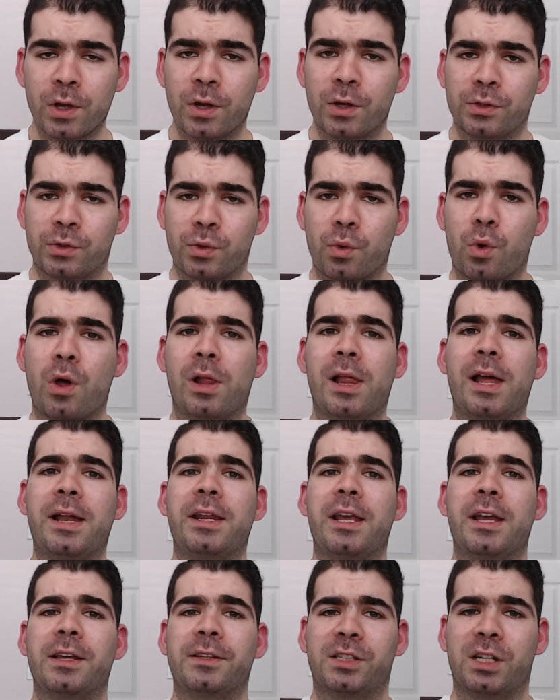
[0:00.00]
So the whole
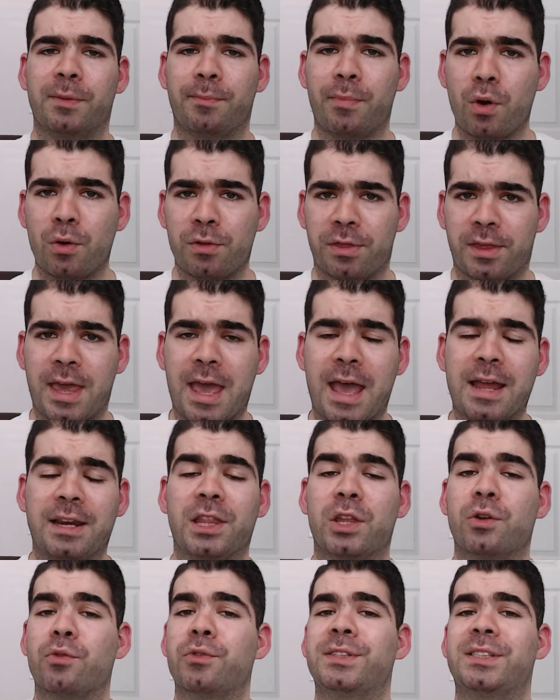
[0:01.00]
idea is to both get
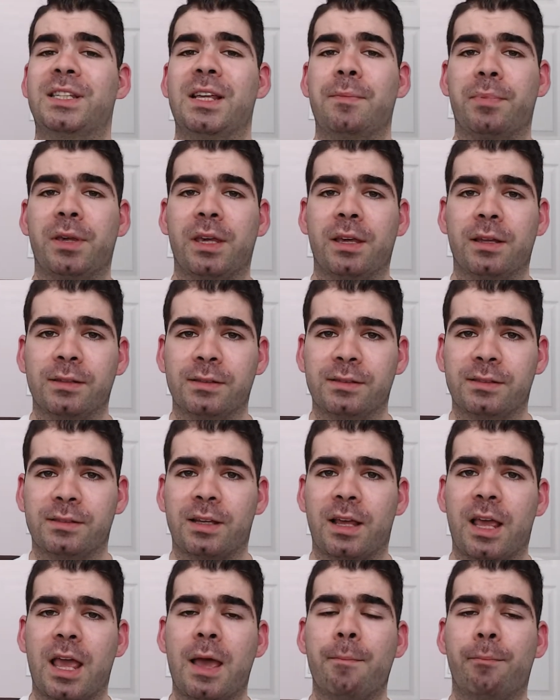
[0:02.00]
the recipients'
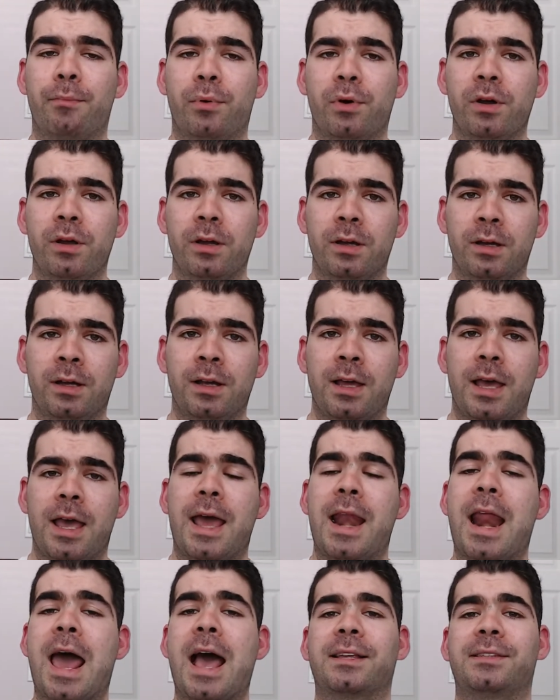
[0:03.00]
input
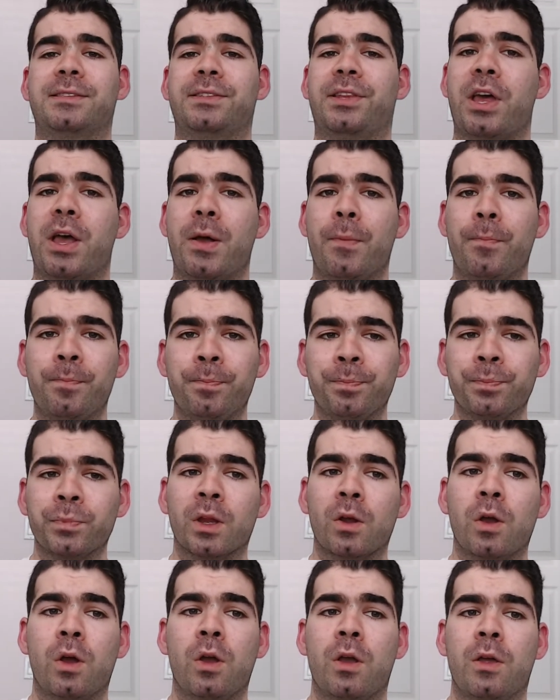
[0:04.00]
and ask them
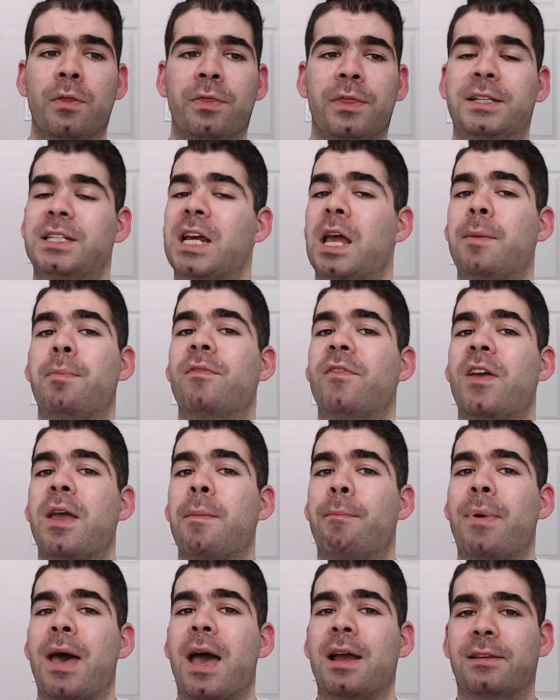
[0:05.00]
the type of
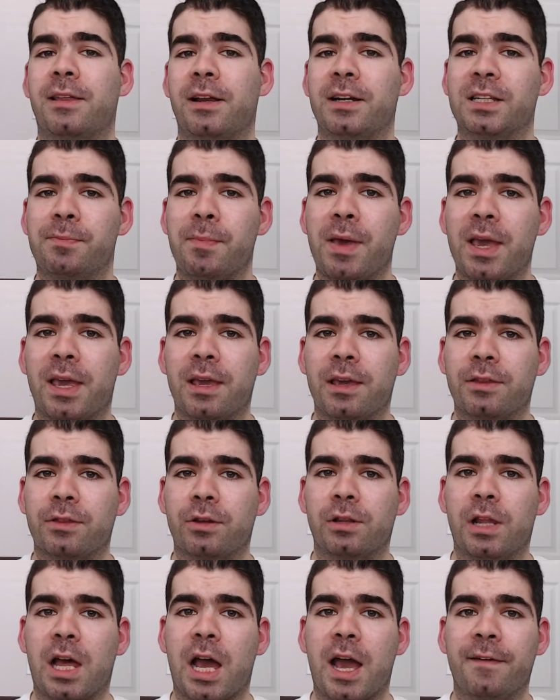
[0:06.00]
impact that it's making in their
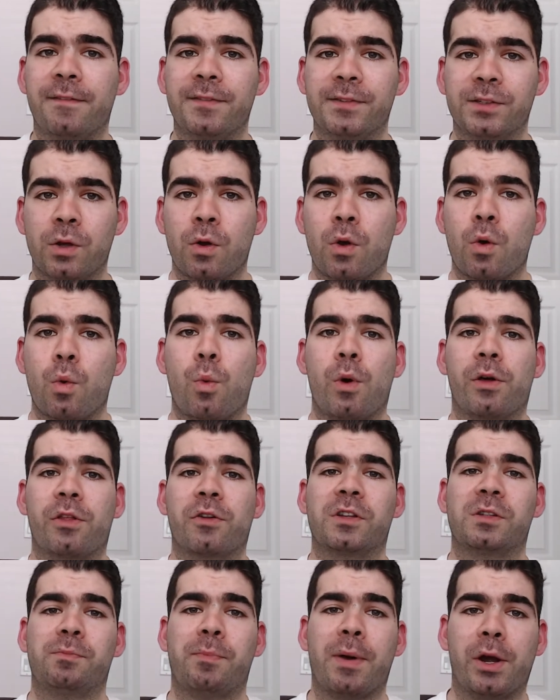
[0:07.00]
lives, whether
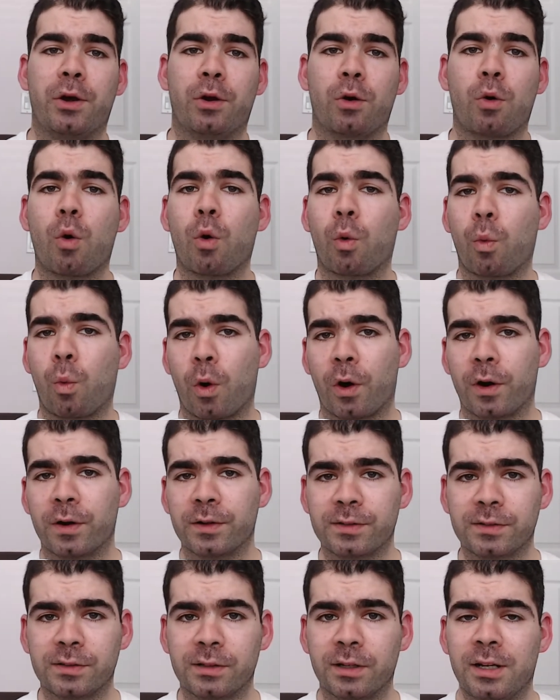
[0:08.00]
it's better or
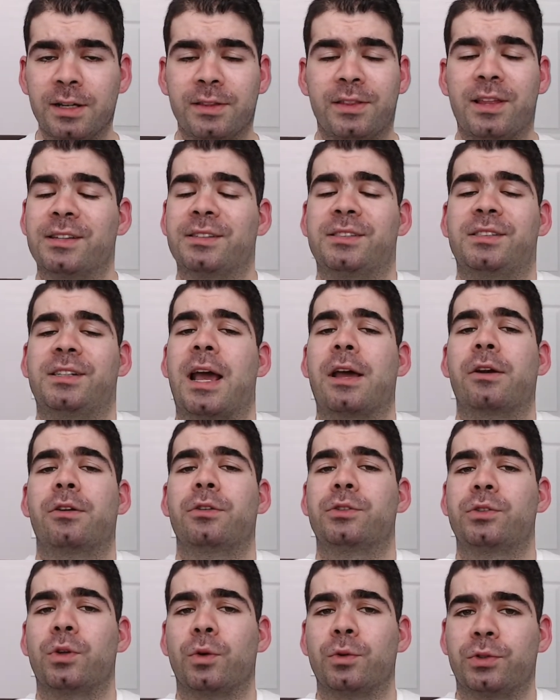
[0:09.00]
worse than
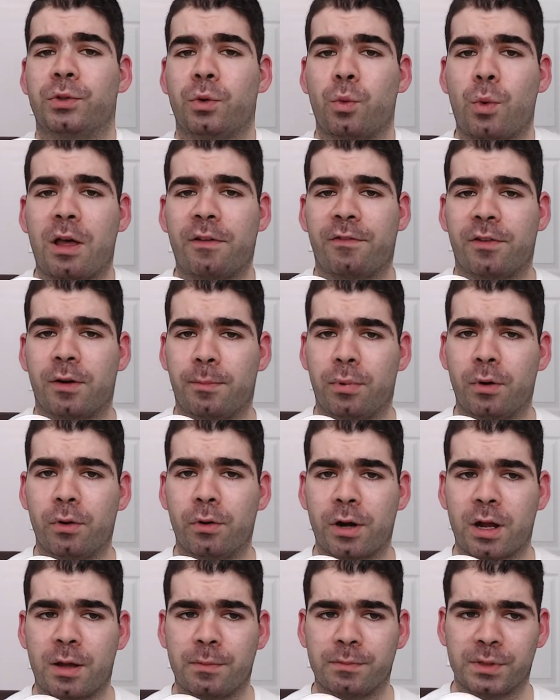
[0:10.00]
standard social welfare
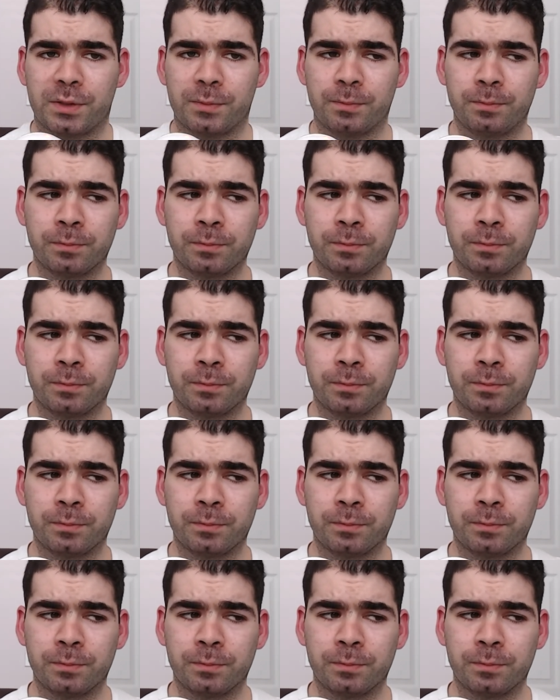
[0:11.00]
programs.